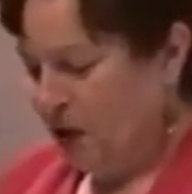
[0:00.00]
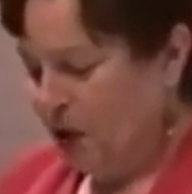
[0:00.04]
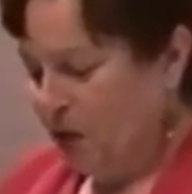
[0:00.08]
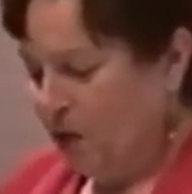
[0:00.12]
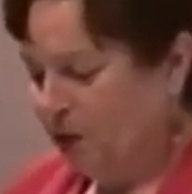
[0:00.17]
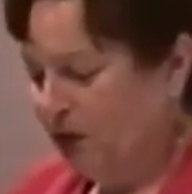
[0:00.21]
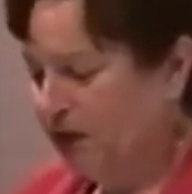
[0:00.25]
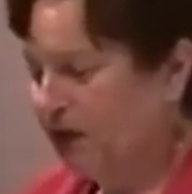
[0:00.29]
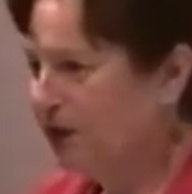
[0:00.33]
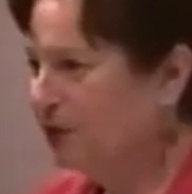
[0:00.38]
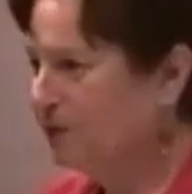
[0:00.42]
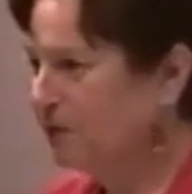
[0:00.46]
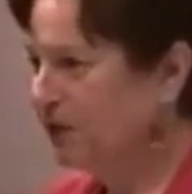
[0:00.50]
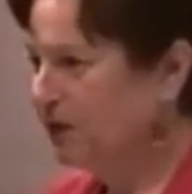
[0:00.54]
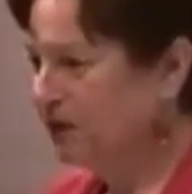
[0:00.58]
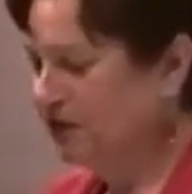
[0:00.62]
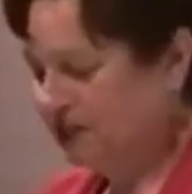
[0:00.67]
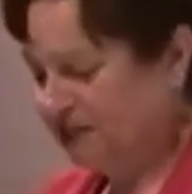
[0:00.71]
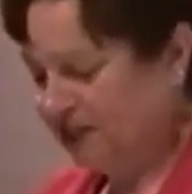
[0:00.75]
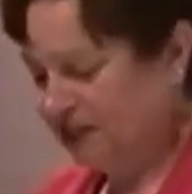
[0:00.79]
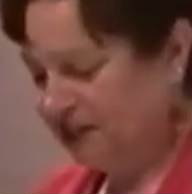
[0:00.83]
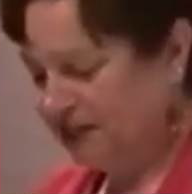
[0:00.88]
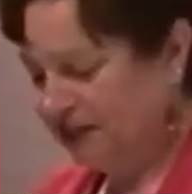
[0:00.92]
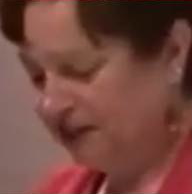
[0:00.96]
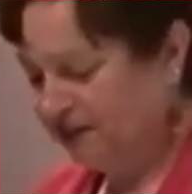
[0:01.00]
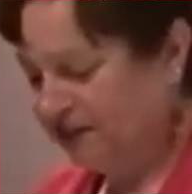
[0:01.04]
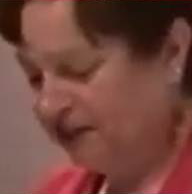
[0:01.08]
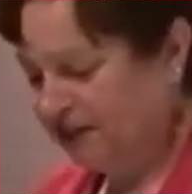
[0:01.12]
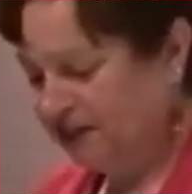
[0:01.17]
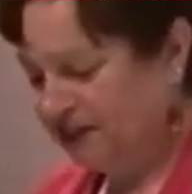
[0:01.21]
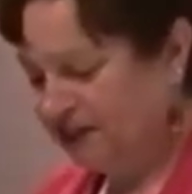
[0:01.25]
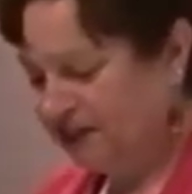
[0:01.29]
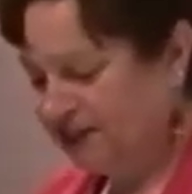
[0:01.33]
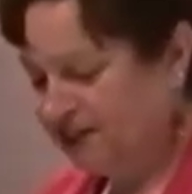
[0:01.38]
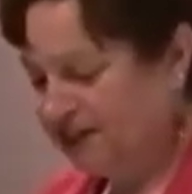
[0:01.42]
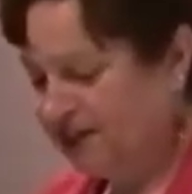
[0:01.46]
One of the most
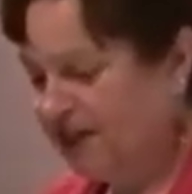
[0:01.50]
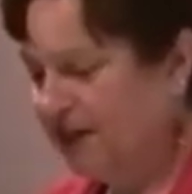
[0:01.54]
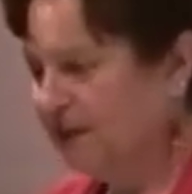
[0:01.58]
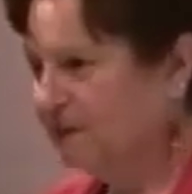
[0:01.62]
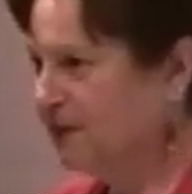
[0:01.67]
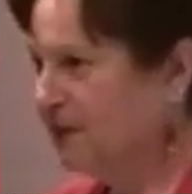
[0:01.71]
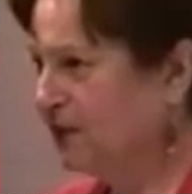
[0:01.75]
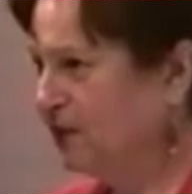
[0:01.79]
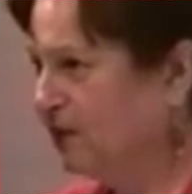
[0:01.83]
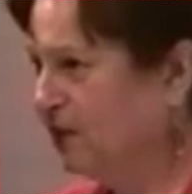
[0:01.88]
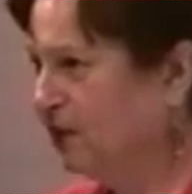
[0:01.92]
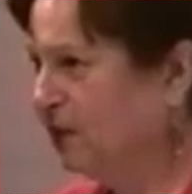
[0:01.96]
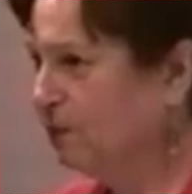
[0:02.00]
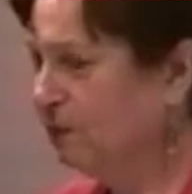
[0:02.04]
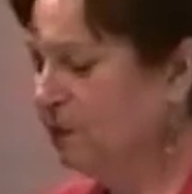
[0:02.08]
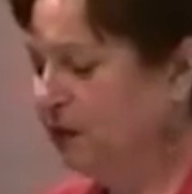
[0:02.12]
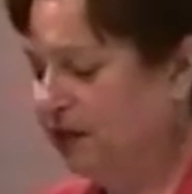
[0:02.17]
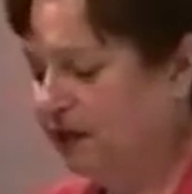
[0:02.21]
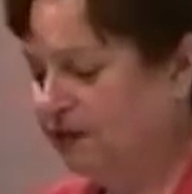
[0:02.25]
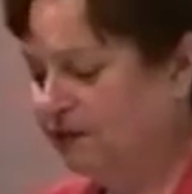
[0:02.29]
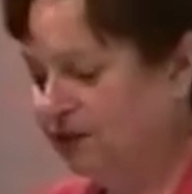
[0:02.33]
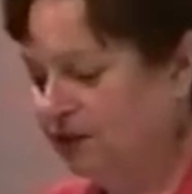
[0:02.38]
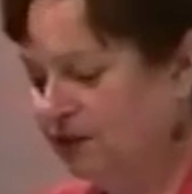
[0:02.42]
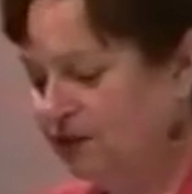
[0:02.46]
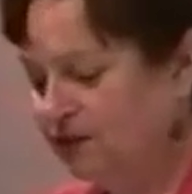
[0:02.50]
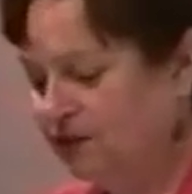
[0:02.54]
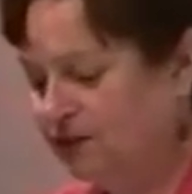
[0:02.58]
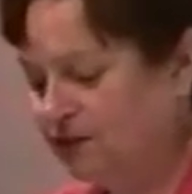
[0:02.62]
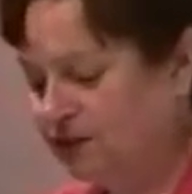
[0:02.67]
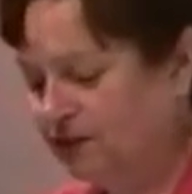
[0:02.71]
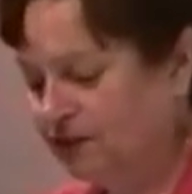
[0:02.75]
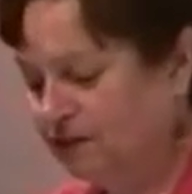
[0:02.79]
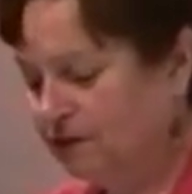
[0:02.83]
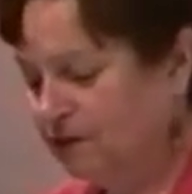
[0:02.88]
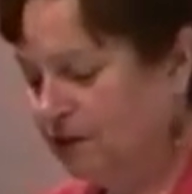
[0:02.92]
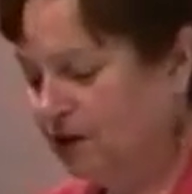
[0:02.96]
significant steps in human
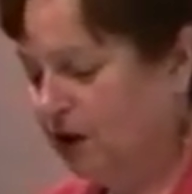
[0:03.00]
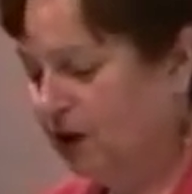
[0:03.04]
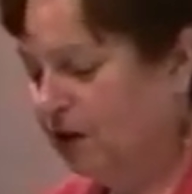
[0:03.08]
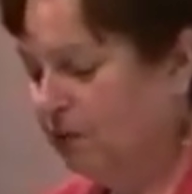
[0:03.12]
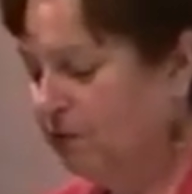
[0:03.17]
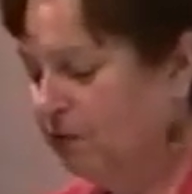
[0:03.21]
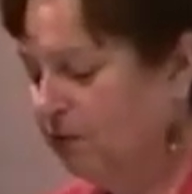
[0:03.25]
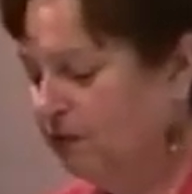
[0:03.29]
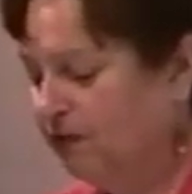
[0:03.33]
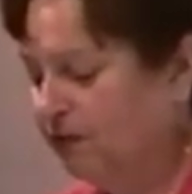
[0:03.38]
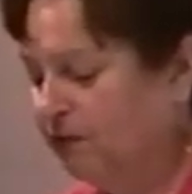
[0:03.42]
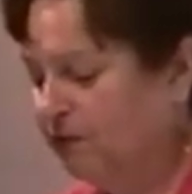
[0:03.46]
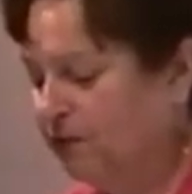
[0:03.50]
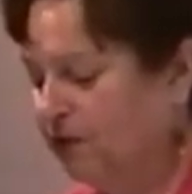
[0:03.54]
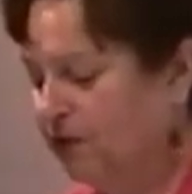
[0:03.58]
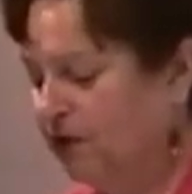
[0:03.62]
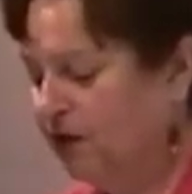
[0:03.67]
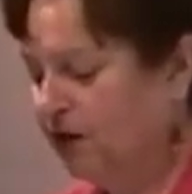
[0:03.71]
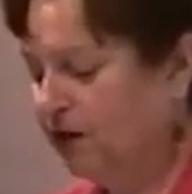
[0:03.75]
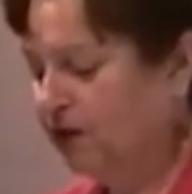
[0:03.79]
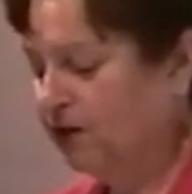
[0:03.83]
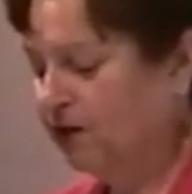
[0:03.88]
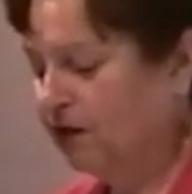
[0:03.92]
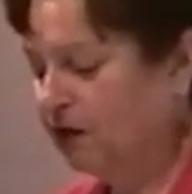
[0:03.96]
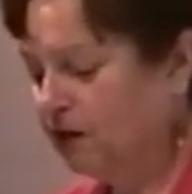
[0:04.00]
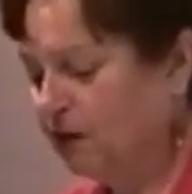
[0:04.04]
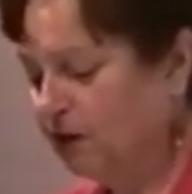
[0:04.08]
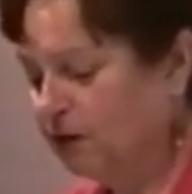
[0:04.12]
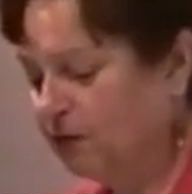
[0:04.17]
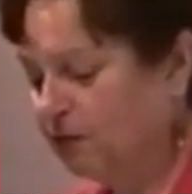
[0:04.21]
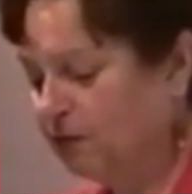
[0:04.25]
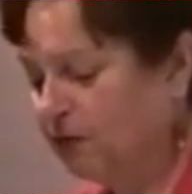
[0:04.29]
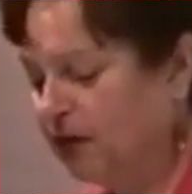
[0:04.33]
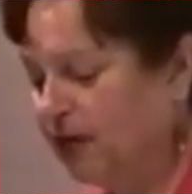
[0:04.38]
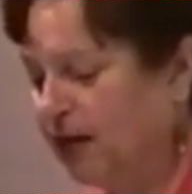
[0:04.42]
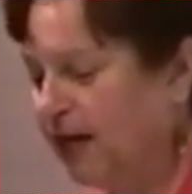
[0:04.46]
evolution, our moving beyond our
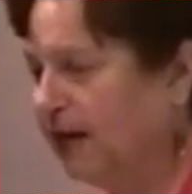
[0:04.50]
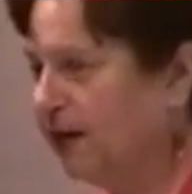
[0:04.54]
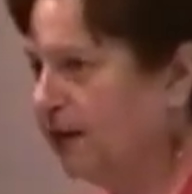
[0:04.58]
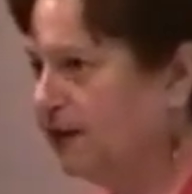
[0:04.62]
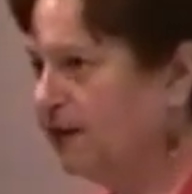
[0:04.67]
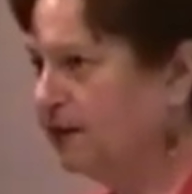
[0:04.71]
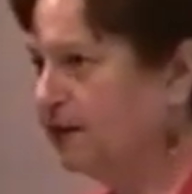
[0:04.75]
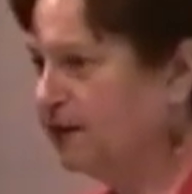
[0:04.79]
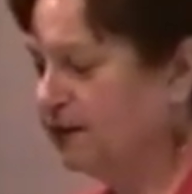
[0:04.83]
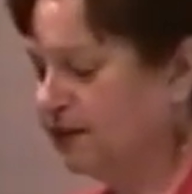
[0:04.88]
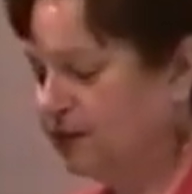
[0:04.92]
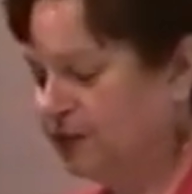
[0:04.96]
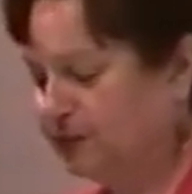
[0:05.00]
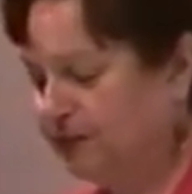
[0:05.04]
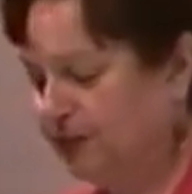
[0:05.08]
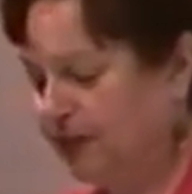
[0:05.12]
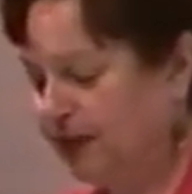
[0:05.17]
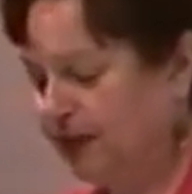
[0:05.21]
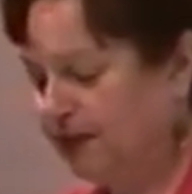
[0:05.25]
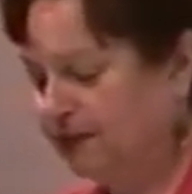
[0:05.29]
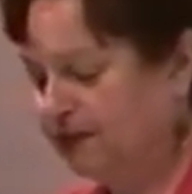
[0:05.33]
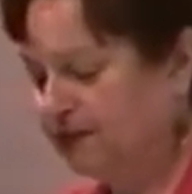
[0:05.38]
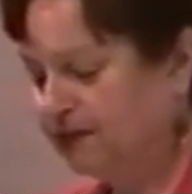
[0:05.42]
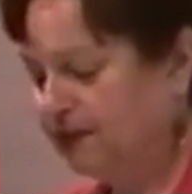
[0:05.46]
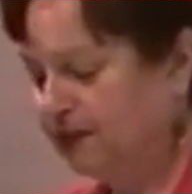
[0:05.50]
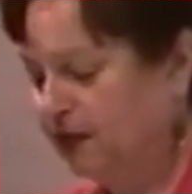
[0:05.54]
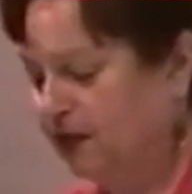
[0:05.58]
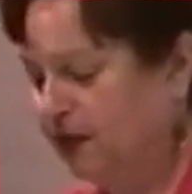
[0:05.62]
home planet into space,